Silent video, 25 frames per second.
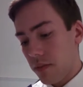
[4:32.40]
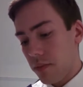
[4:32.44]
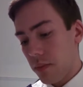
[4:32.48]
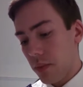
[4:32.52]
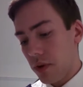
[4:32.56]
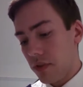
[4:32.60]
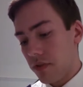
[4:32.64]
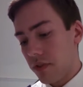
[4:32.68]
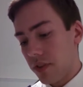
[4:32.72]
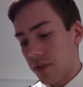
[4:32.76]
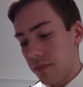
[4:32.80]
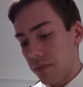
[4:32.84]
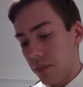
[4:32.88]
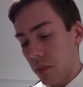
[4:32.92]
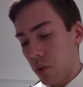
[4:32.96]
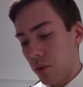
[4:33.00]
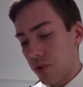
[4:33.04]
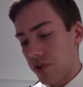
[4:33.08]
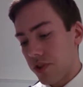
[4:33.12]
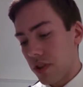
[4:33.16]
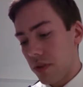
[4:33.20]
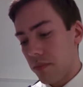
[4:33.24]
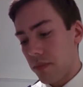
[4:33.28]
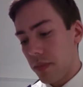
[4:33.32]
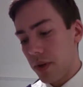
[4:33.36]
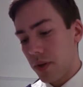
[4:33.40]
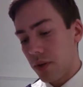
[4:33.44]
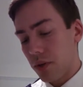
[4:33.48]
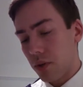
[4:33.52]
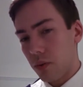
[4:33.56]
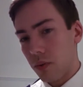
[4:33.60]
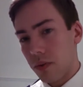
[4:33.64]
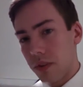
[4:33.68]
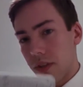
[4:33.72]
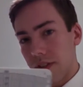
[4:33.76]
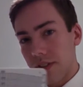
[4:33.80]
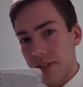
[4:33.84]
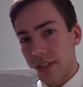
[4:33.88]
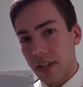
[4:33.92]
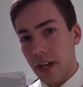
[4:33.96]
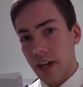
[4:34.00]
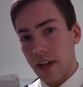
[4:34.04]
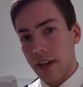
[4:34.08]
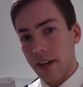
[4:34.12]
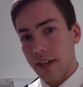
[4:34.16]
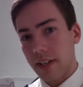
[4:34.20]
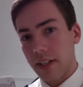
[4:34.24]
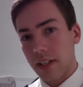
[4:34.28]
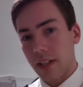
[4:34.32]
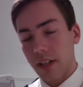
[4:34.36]
you move it more to the middle, this
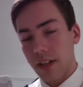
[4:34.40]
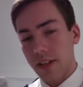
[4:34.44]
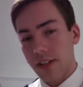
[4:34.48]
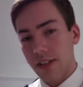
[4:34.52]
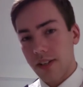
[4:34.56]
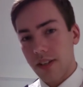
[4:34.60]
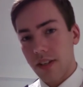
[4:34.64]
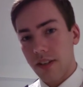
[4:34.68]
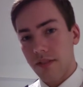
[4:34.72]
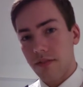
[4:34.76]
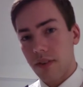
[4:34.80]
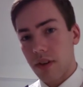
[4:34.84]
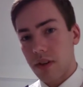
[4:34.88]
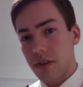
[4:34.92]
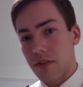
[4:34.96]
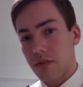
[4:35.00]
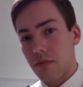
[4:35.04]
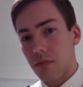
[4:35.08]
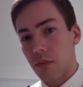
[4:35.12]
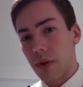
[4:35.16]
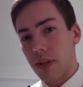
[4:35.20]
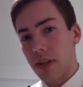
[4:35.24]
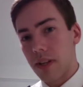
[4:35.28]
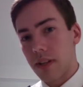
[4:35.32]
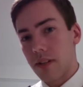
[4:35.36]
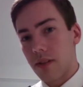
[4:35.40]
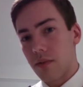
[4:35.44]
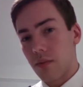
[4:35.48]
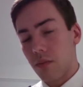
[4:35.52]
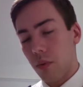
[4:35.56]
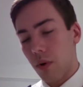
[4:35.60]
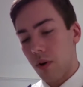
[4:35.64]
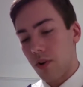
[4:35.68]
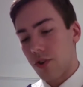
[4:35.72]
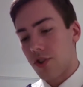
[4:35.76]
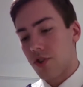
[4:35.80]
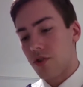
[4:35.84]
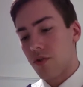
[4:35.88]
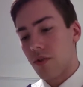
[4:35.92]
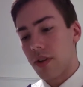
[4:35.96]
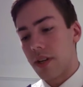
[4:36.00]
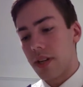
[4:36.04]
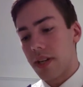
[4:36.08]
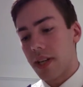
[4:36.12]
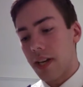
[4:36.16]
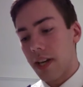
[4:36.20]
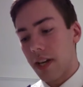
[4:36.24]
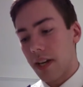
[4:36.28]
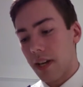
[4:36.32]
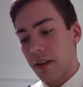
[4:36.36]
calculates the effect of wind whilst you're
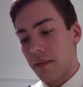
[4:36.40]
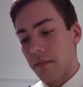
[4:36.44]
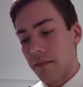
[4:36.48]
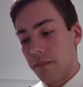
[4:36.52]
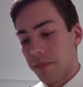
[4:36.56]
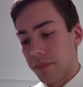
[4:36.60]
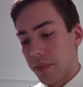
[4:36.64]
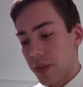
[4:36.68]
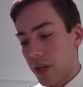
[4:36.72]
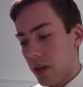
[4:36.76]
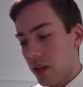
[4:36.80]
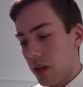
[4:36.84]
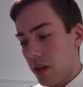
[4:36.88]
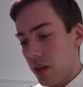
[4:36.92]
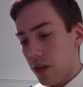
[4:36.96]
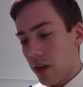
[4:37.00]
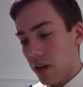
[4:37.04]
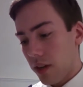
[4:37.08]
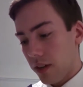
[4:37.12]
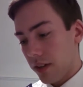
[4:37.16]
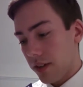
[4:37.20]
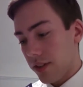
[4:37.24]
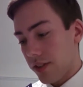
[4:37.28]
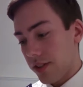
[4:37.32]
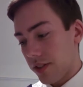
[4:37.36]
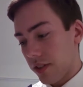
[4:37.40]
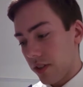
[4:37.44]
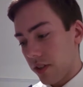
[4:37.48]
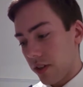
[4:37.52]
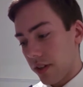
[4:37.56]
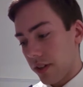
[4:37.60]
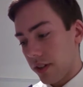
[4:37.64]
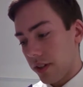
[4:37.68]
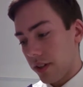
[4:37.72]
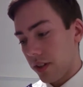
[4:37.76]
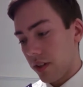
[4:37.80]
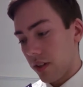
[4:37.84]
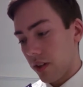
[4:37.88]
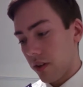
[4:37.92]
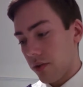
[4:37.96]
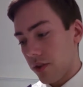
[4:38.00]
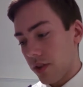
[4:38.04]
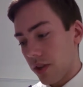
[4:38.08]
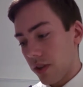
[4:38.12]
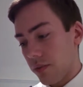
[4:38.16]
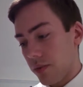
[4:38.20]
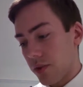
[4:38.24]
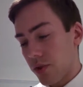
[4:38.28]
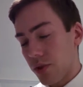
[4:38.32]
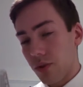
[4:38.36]
in the air. This side
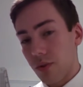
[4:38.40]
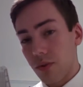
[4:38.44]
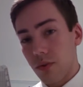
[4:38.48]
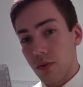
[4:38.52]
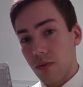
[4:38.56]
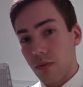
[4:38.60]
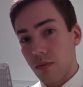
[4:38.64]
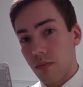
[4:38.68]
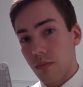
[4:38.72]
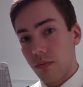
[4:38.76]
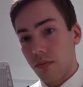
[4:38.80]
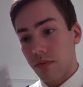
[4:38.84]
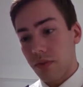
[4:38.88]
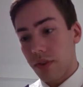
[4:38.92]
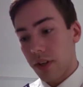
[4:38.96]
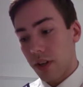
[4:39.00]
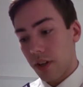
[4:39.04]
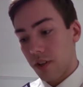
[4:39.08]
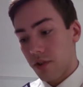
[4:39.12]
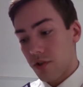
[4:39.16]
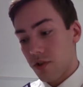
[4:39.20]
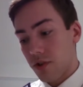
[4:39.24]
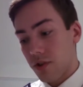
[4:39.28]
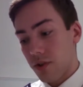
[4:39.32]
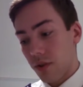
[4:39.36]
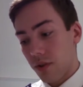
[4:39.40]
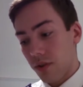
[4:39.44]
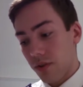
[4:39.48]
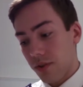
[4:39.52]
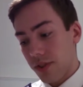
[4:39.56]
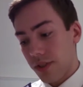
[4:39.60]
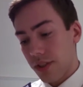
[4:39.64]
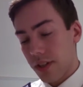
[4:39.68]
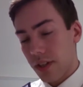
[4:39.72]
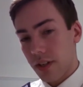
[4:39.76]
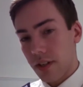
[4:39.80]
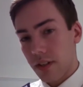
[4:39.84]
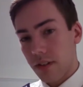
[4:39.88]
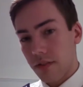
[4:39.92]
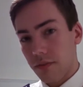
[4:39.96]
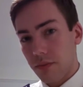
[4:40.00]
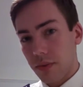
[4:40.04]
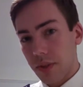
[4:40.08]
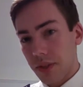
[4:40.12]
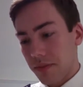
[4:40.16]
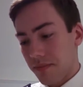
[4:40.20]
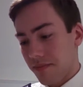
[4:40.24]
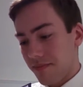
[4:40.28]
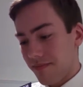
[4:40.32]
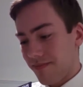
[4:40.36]
goes up to 300 knots, and
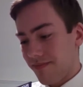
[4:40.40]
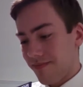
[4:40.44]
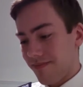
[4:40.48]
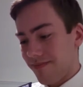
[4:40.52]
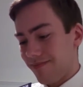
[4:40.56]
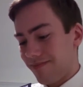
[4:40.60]
if we